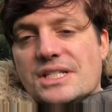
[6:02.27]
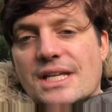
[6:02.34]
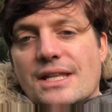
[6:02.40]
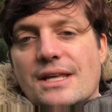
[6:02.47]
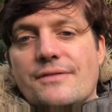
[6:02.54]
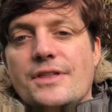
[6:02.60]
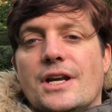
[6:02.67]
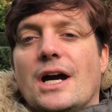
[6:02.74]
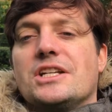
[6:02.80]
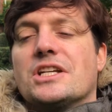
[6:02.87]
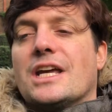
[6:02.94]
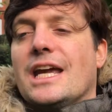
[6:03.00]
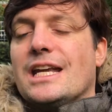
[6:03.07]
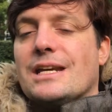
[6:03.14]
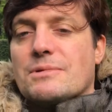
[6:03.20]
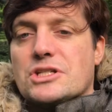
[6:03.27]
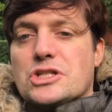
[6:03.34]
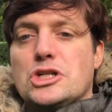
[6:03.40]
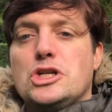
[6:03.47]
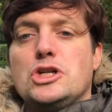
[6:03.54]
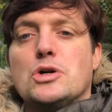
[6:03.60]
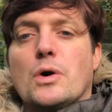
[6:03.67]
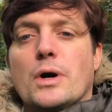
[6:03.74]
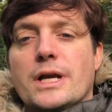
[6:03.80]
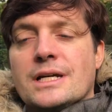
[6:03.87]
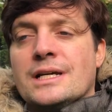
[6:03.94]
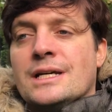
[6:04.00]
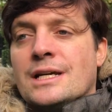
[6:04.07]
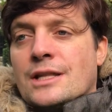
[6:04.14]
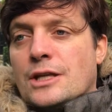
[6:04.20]
said United Kingdom is to
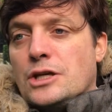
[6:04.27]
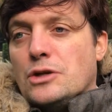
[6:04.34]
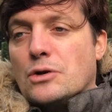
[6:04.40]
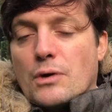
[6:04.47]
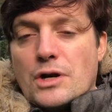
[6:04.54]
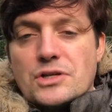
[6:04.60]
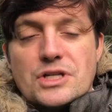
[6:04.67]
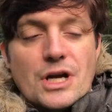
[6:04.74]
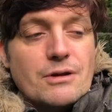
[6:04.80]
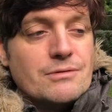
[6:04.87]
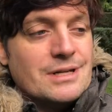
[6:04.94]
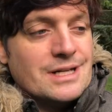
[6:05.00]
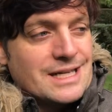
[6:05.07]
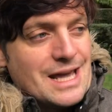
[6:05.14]
join the Eurozone,